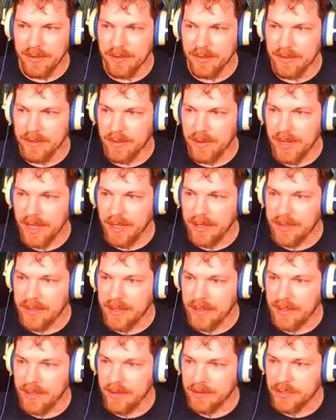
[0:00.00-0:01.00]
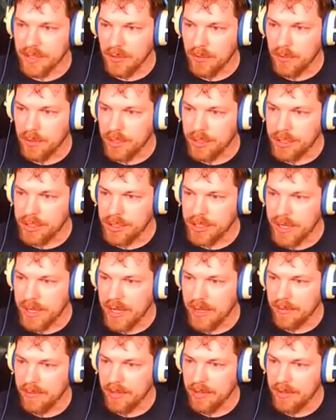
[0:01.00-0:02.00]
So now you see there's a wood
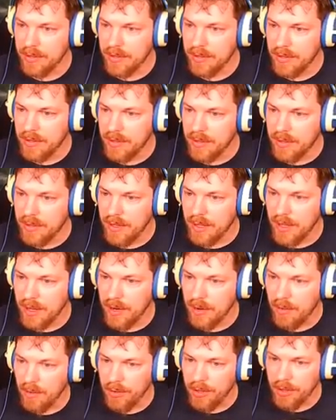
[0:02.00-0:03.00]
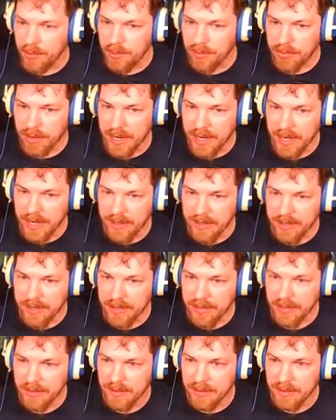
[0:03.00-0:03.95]
shop, an oil press,